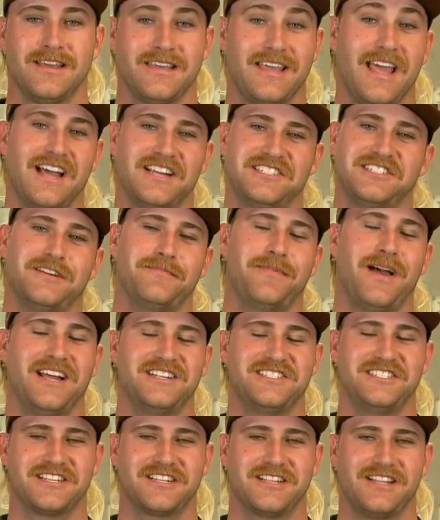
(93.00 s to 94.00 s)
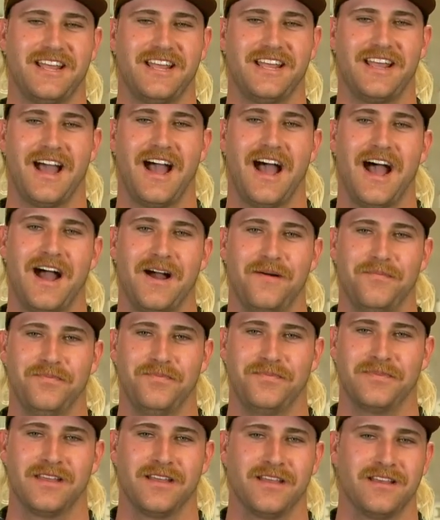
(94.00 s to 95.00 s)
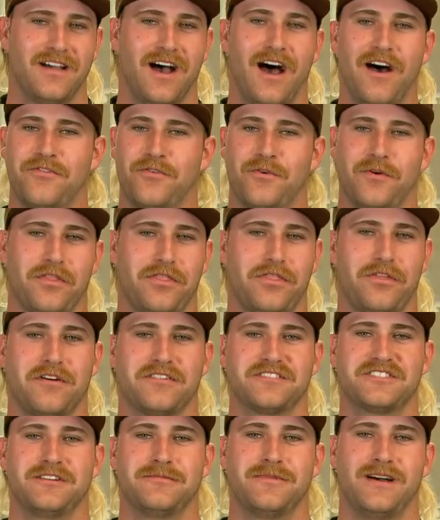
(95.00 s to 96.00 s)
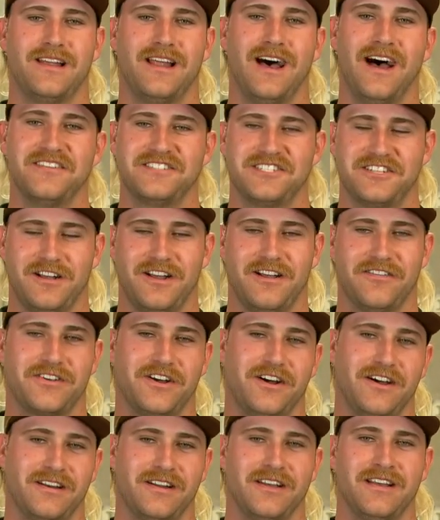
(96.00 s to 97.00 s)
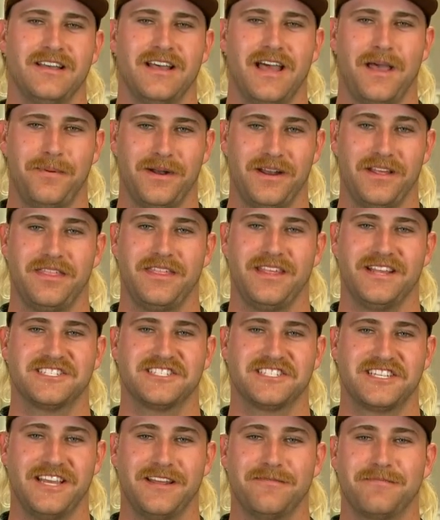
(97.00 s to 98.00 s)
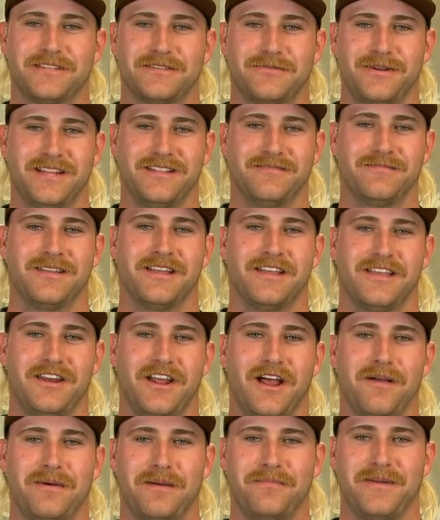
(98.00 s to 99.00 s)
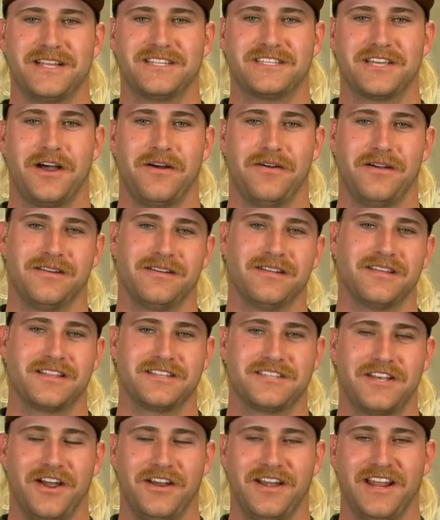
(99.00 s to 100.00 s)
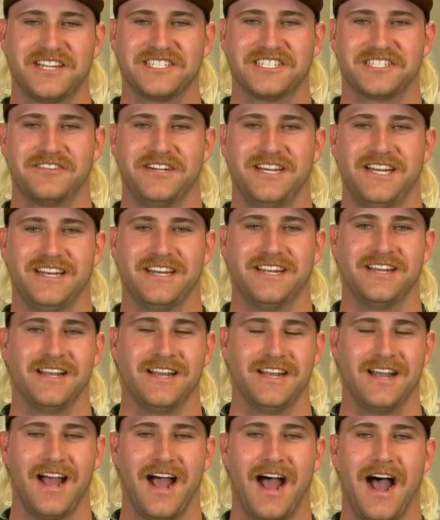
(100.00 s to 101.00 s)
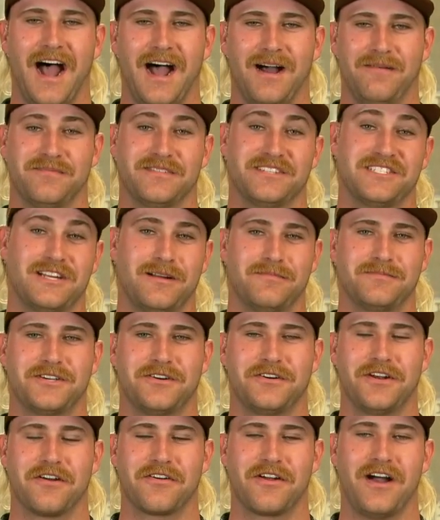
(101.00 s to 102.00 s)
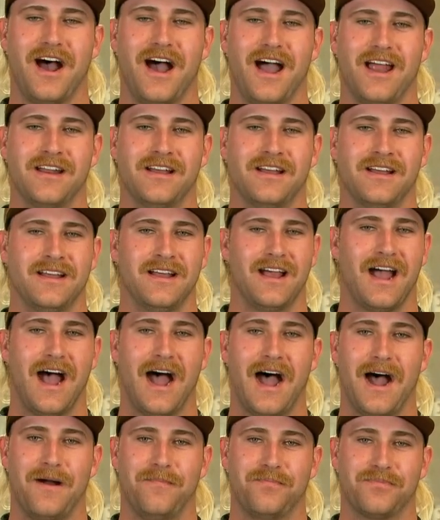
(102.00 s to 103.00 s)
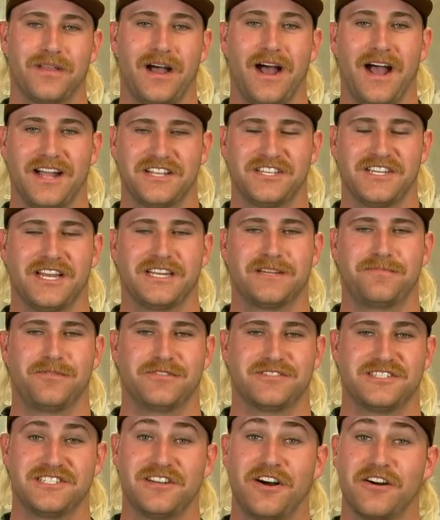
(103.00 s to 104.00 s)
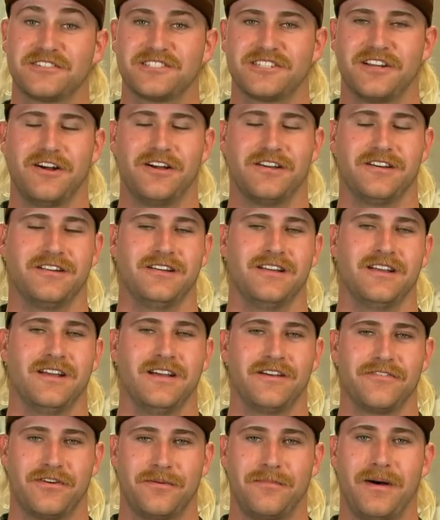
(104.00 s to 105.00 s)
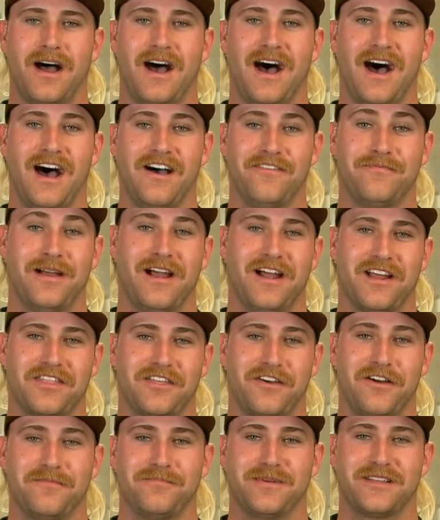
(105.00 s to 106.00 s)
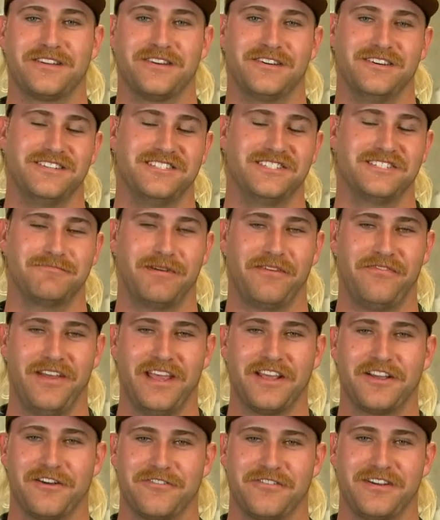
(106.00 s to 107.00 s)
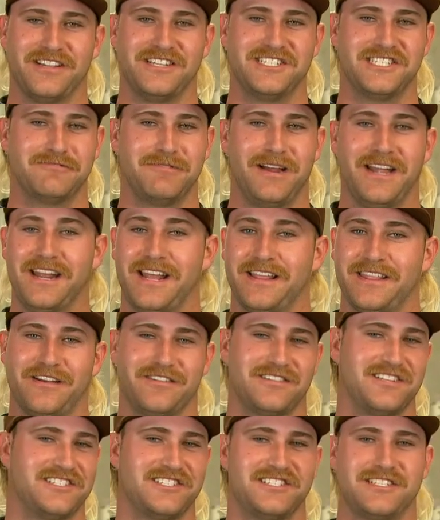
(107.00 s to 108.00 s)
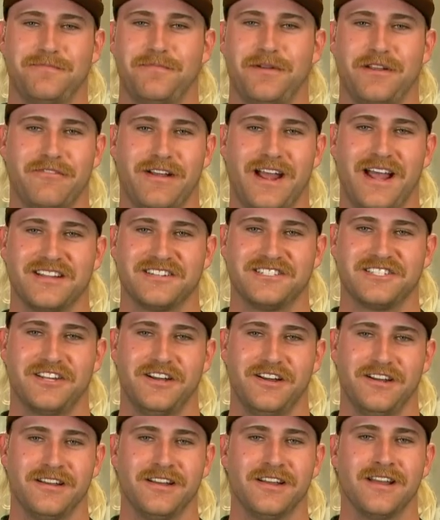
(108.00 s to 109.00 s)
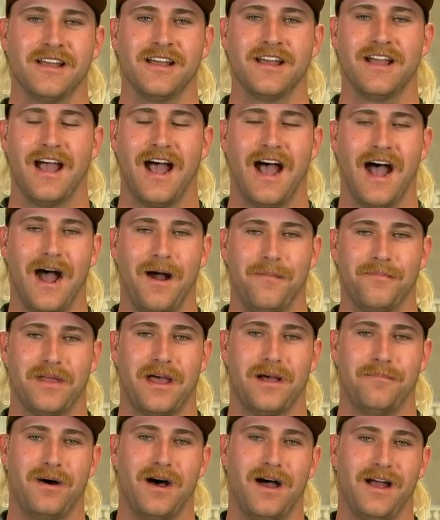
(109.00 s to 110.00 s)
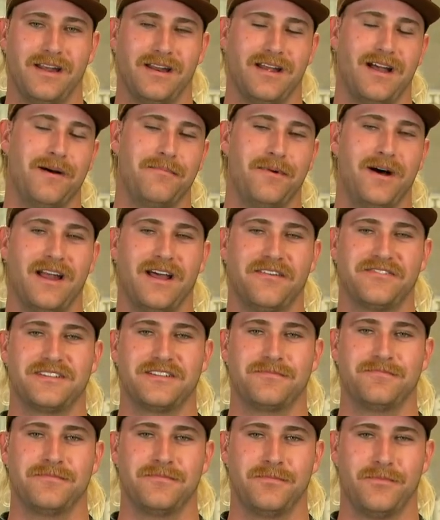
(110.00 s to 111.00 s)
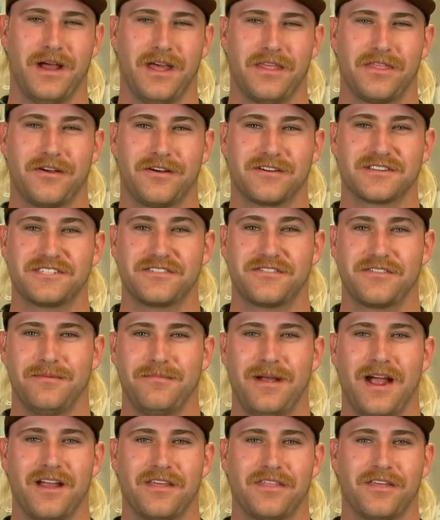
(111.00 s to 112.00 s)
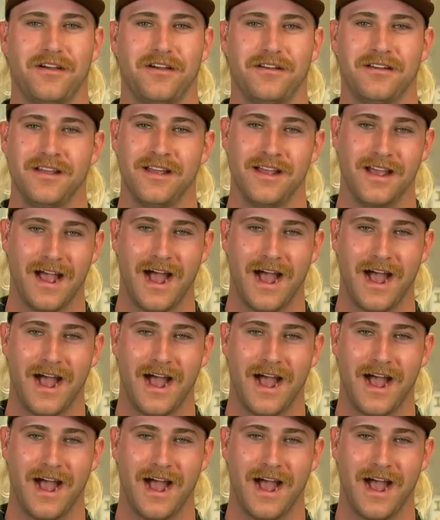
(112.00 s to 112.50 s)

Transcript: Yeah, so basically I've worn thongs all my life, so I've got a bit of thick skin between, you know, my big toe and the toe next to it. So I'm doing all right. I actually had to put socks on for my half marathon because my feet got really sweaty and they were just slipping around. So I might have to wear thongs for the marathon.